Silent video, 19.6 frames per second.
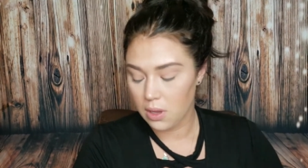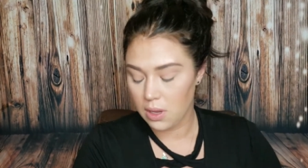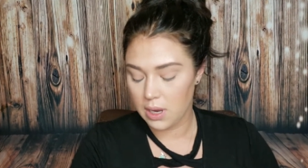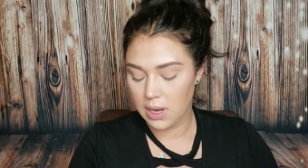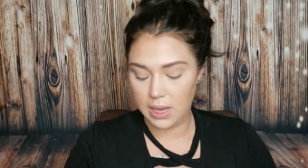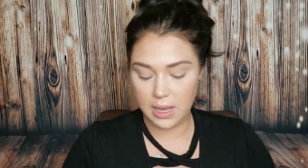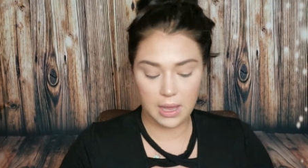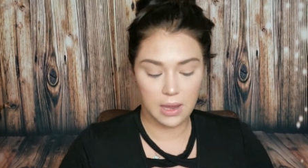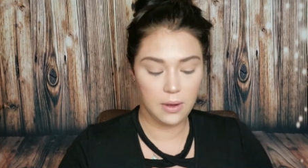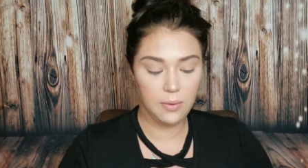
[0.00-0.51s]

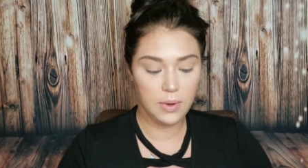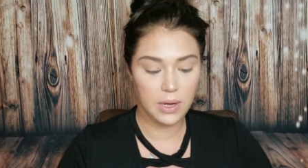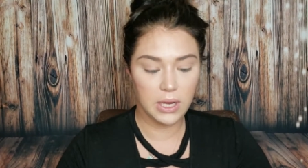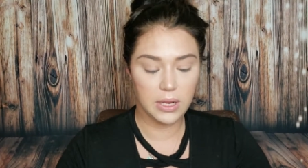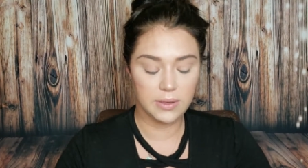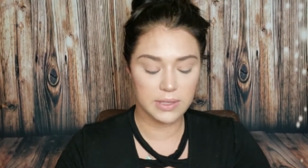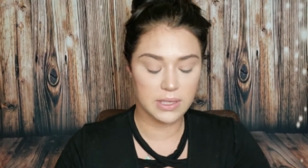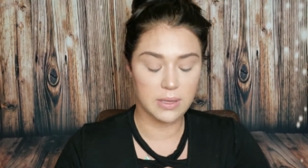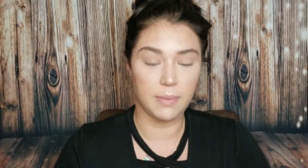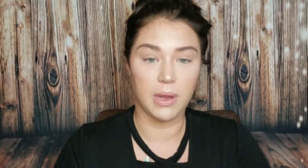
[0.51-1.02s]
And I kind of want to
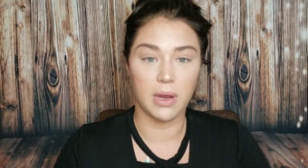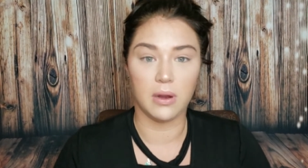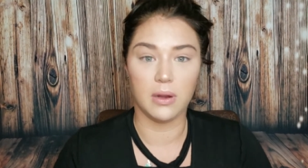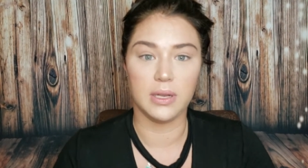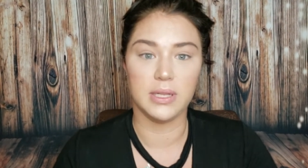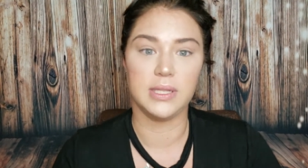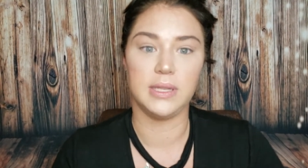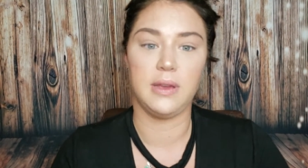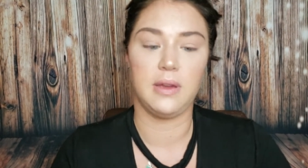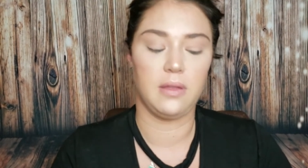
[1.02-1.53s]
use the mirror
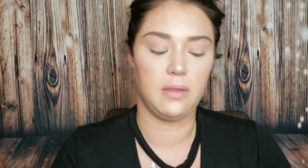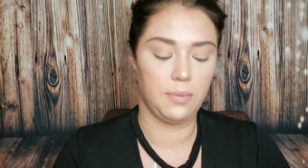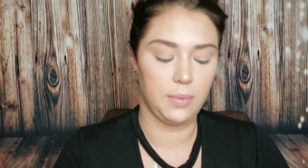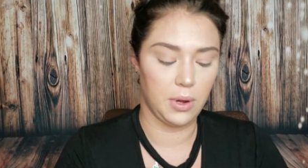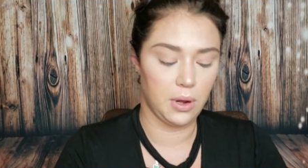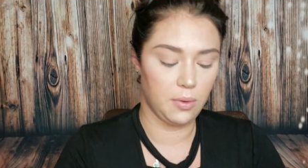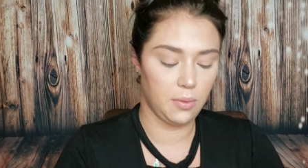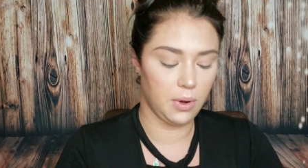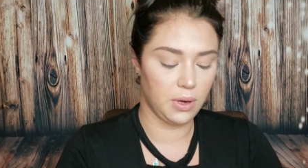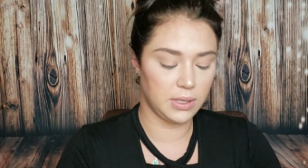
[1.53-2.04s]
to see how the
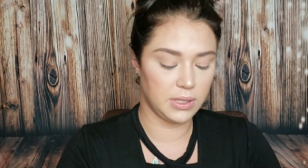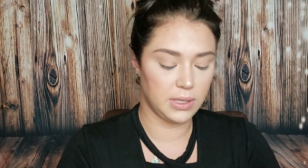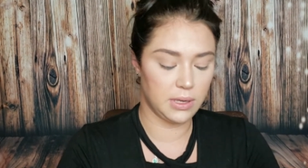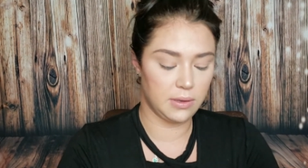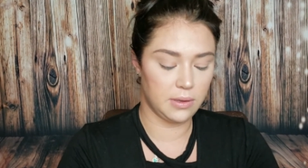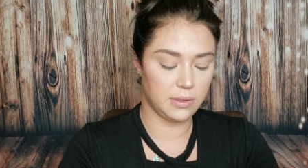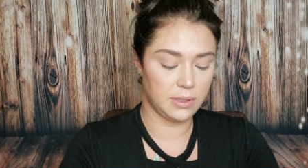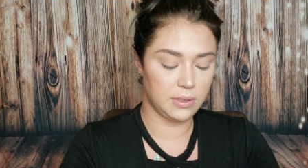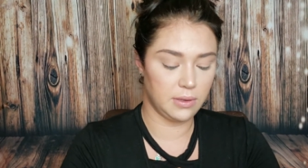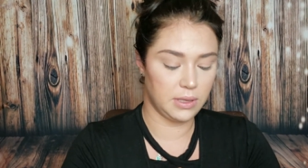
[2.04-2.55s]
mirror works
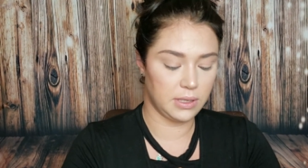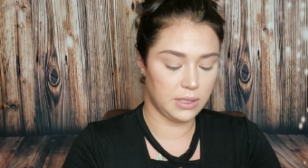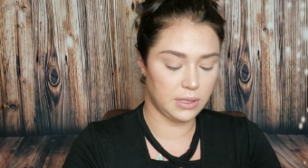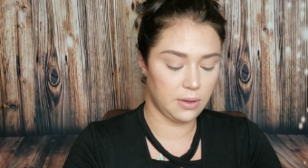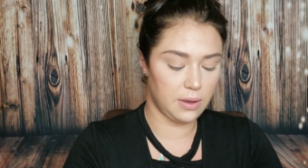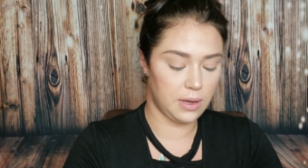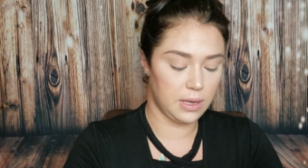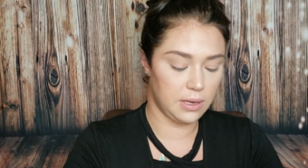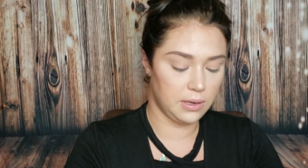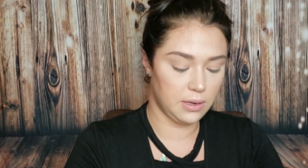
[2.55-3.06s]
out, so let's
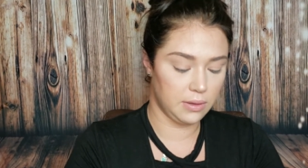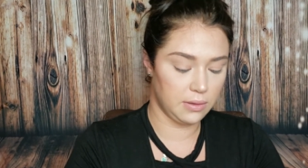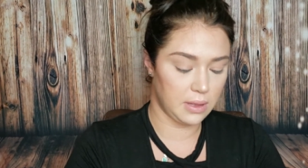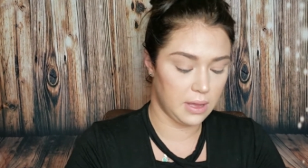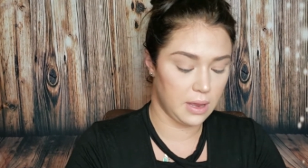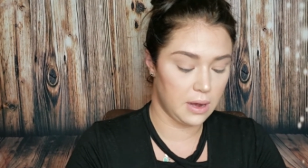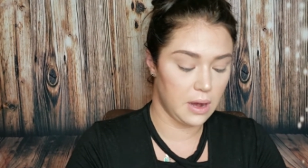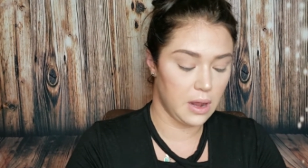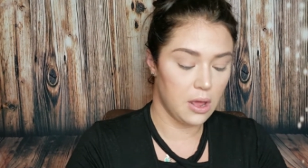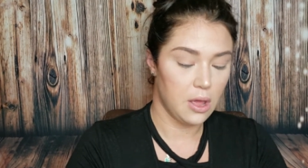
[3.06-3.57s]
go ahead and do
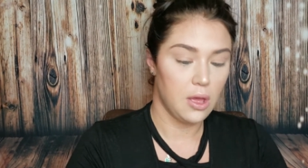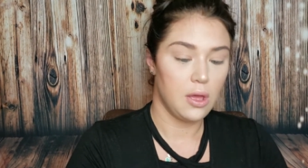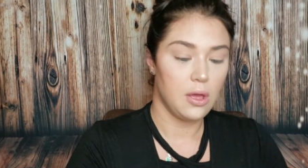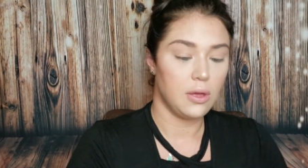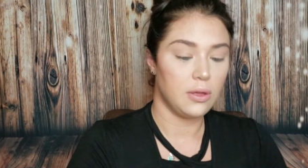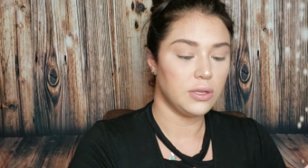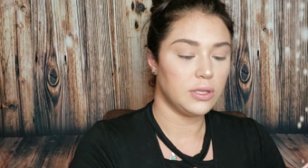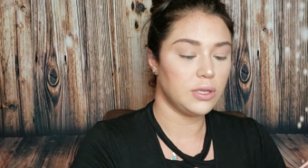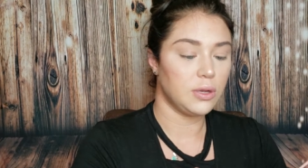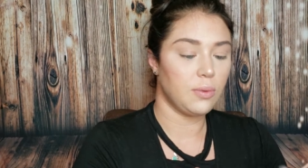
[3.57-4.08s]
that.
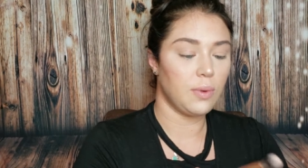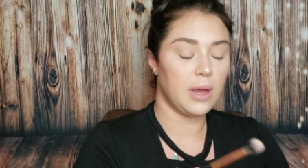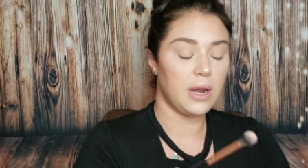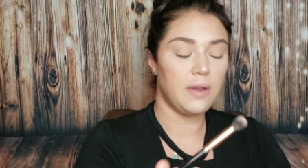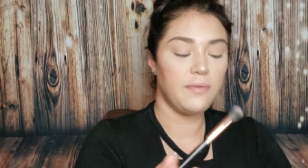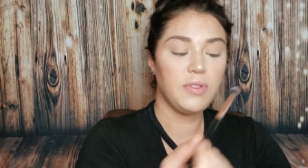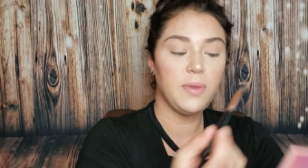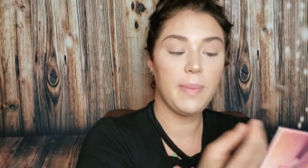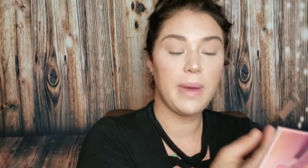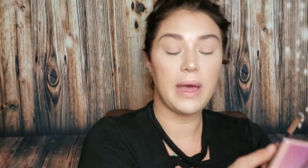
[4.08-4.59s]
So right
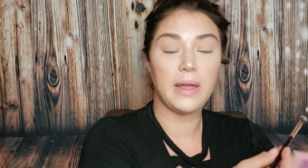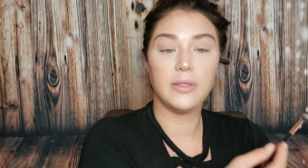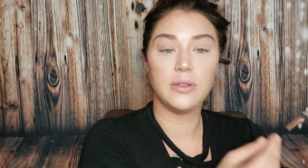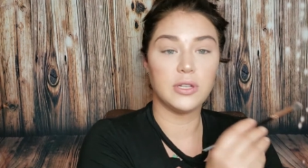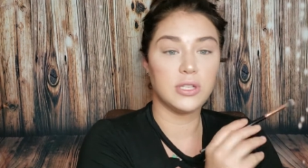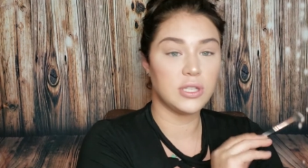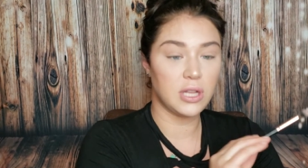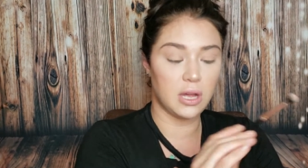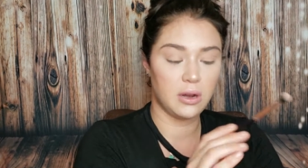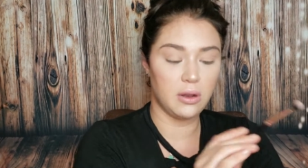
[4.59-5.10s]
off the bat,
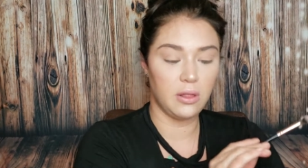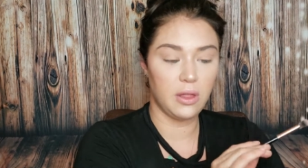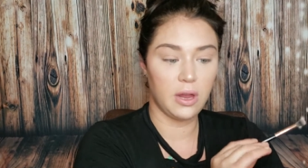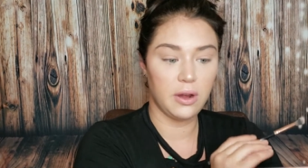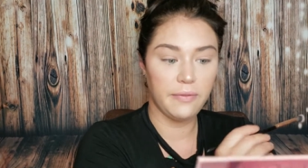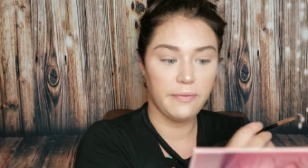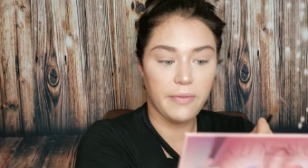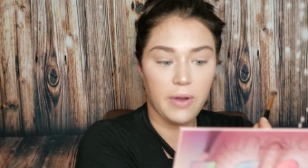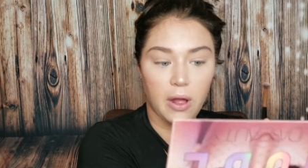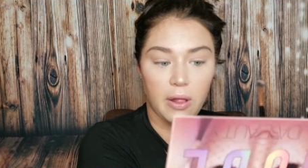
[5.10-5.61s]
there's not a
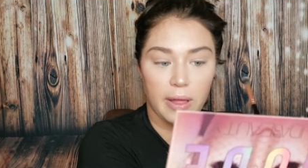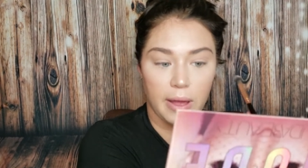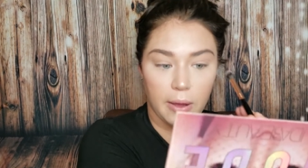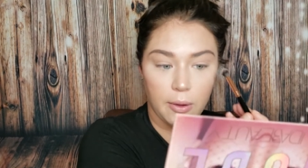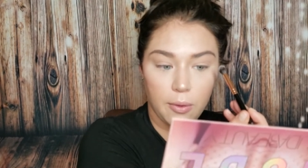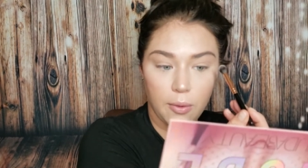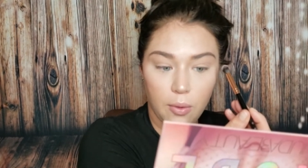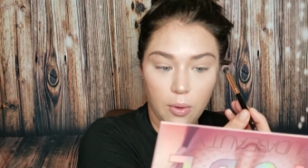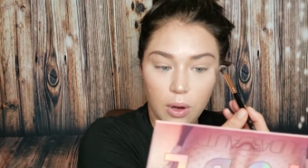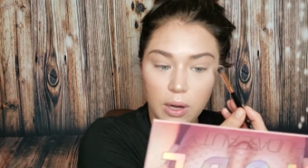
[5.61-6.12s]
lot of
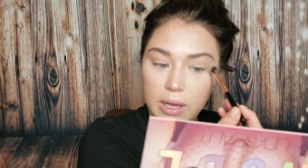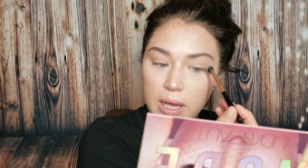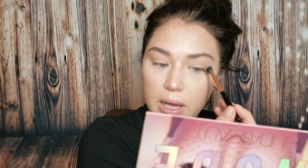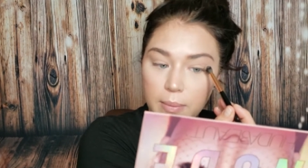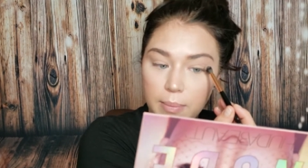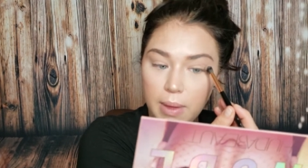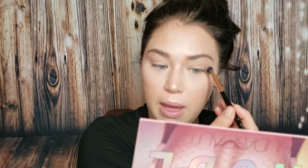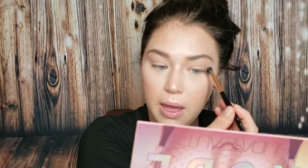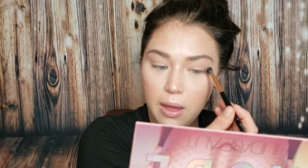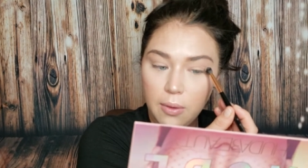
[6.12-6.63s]
fallout or
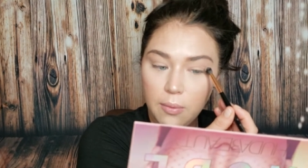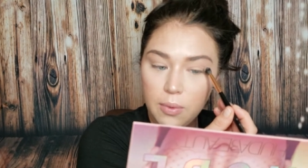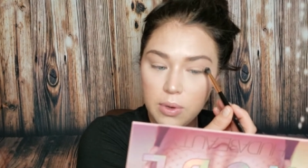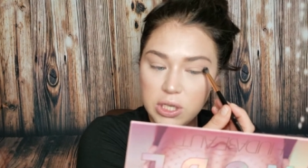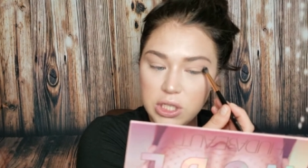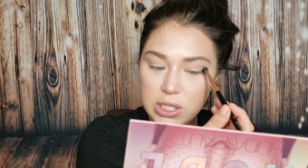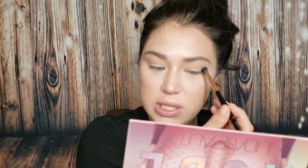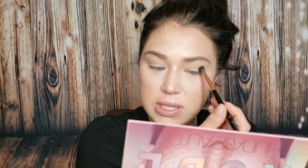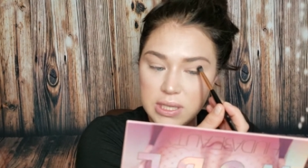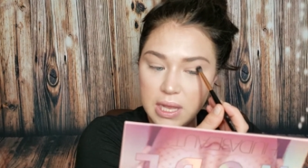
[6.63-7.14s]
kickback,
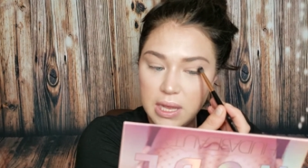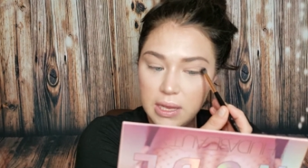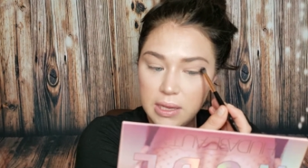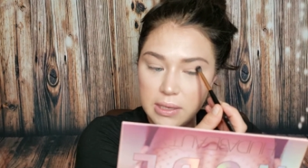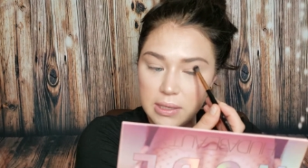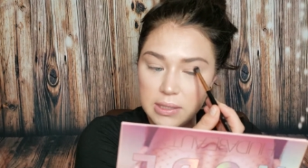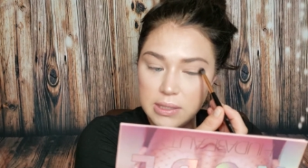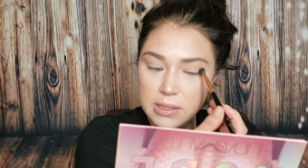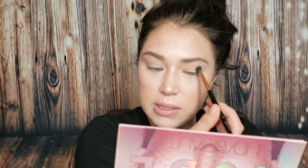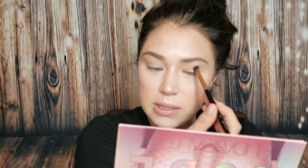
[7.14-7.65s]
which is
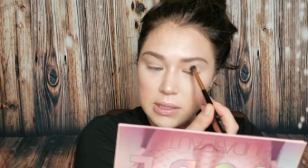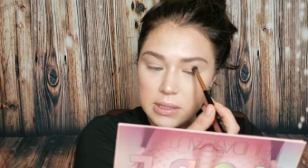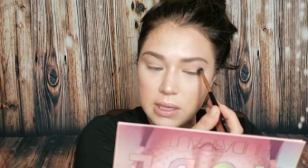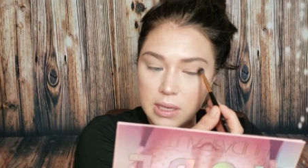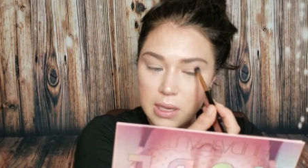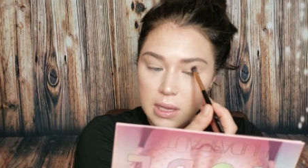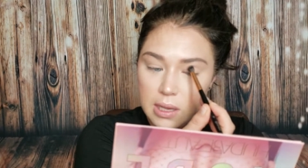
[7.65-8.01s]
nice.